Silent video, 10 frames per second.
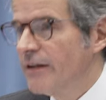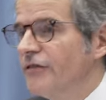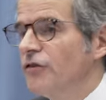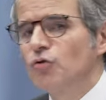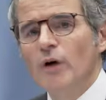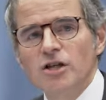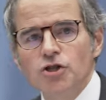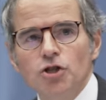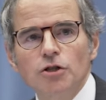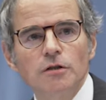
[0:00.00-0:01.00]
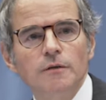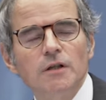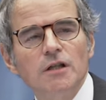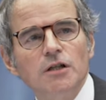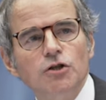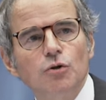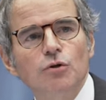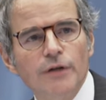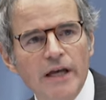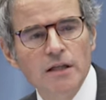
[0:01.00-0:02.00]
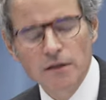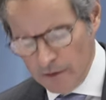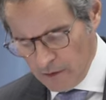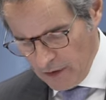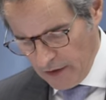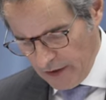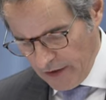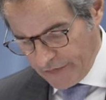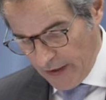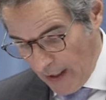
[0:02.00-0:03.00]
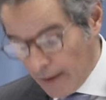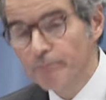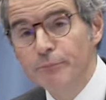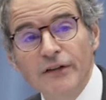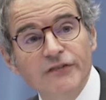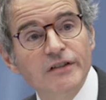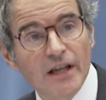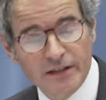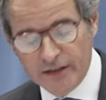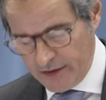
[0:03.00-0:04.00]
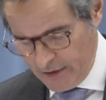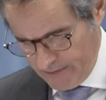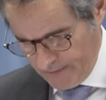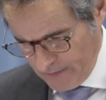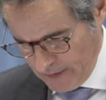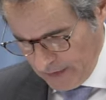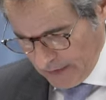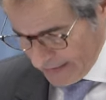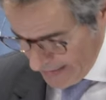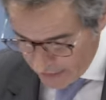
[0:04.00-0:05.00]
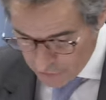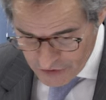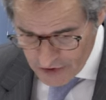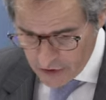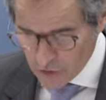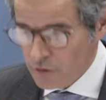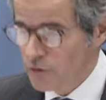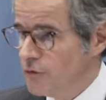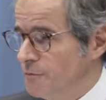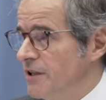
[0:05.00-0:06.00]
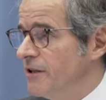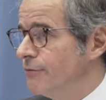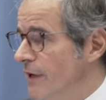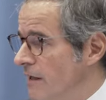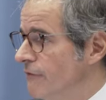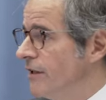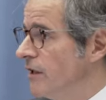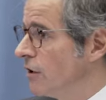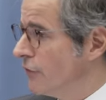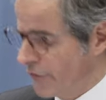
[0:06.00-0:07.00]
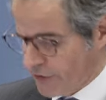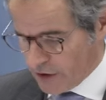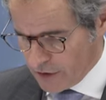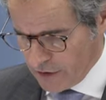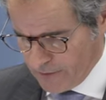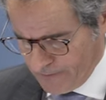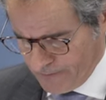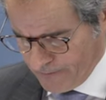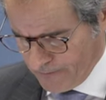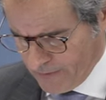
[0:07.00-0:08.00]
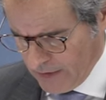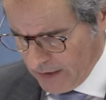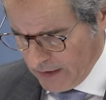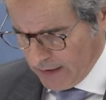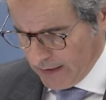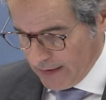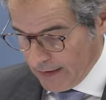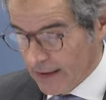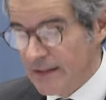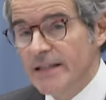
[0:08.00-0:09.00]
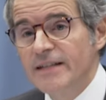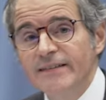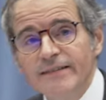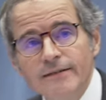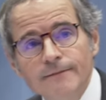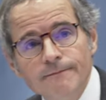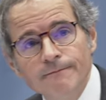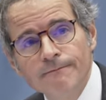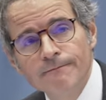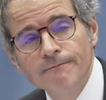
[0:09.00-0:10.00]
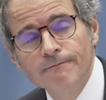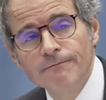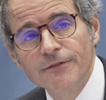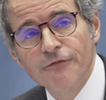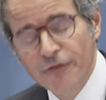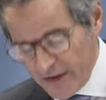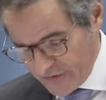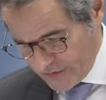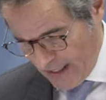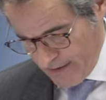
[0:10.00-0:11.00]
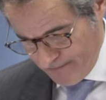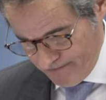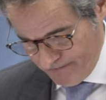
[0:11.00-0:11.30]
The situation in Ukraine is unprecedented, and I continue to be gravely concerned. It is the first time